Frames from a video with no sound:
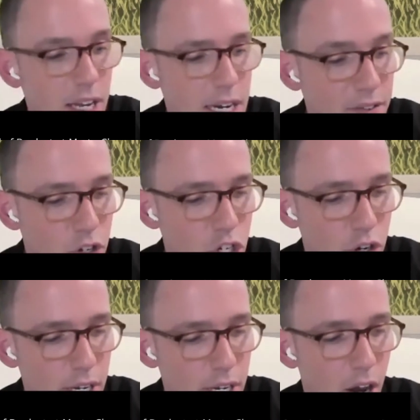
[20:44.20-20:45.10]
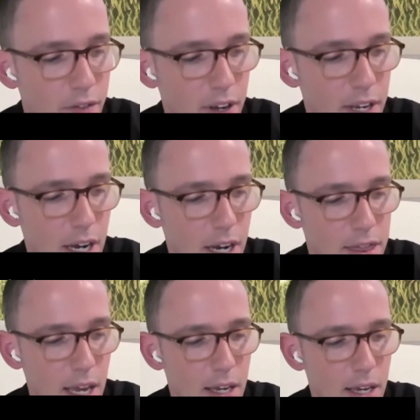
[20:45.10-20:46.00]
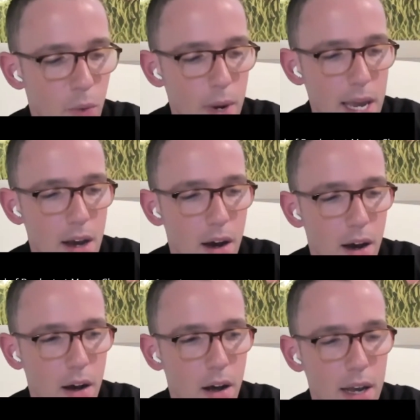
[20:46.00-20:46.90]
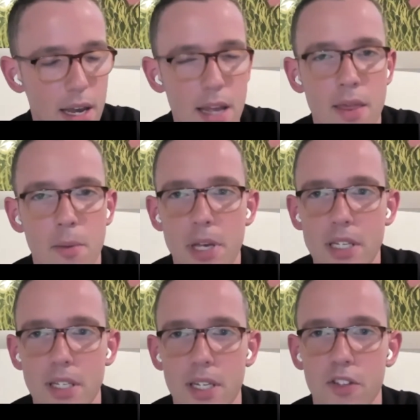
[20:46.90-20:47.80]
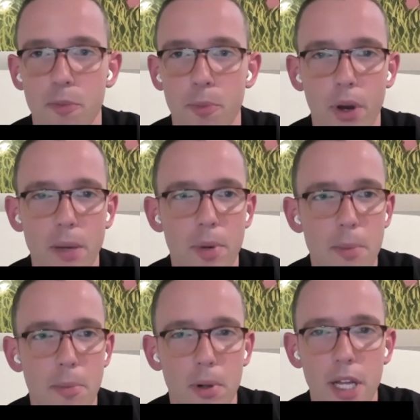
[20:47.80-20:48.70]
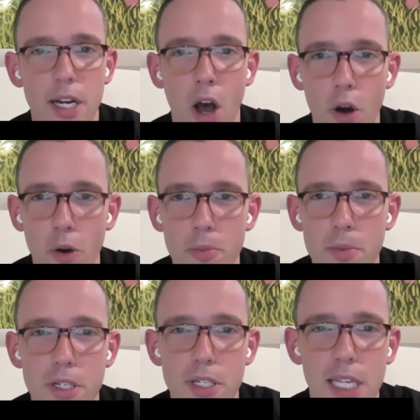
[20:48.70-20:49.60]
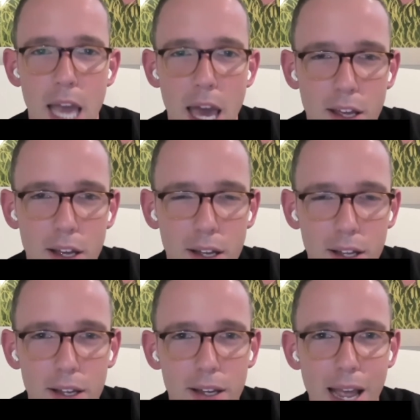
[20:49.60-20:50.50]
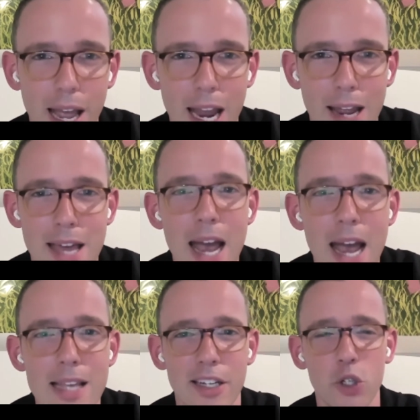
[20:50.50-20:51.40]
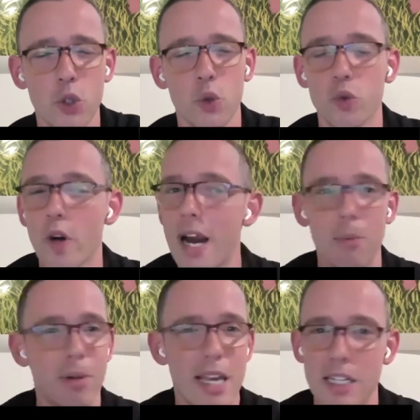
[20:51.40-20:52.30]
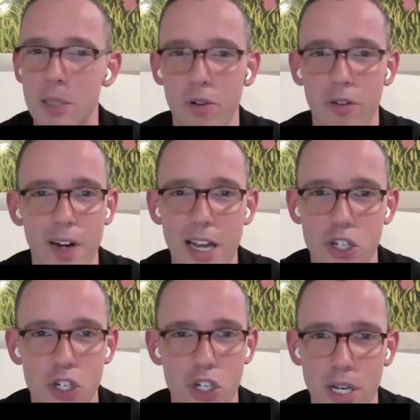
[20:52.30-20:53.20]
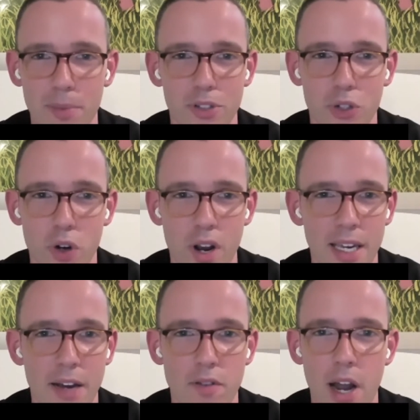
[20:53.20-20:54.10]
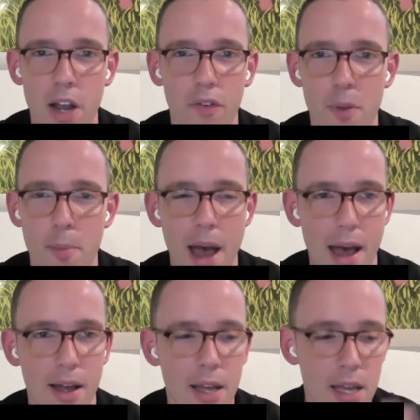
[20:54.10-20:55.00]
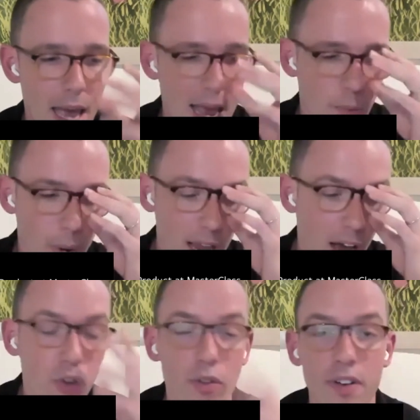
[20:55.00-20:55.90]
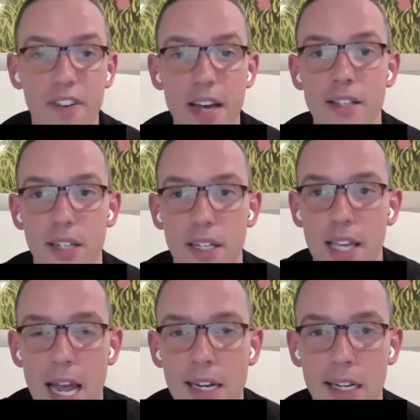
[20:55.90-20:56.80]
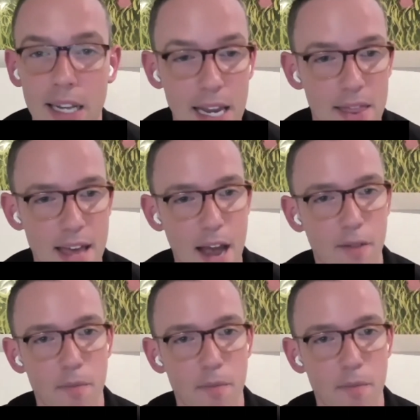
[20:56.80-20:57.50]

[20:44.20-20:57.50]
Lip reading: and even during COVID, I think we are in the business of putting people in homes together. And that is an incredibly intimate relationship to try and get right off the bat. And we underinvested, candidly, in that